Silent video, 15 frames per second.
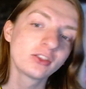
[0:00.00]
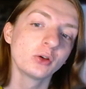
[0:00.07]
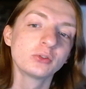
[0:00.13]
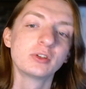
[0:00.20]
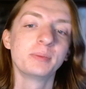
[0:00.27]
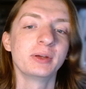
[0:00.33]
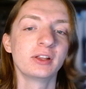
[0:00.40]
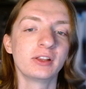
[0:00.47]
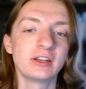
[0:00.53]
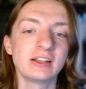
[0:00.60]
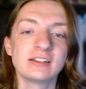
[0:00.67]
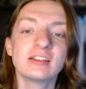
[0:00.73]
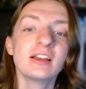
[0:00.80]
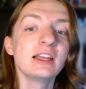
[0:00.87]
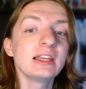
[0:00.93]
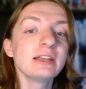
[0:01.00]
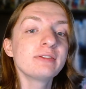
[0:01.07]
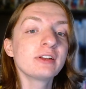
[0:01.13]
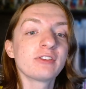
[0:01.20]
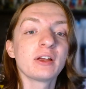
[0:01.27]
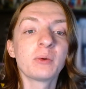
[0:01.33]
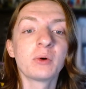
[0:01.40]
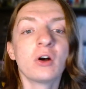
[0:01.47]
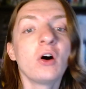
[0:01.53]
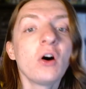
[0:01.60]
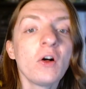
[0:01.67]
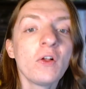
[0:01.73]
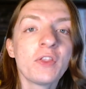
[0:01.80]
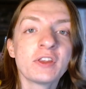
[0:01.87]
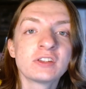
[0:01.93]
those abilities, even if they were
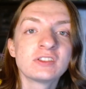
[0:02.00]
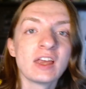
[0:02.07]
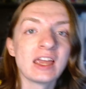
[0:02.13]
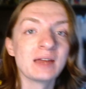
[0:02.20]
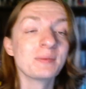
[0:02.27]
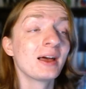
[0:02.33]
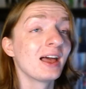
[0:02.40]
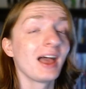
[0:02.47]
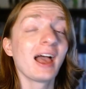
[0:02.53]
all the same,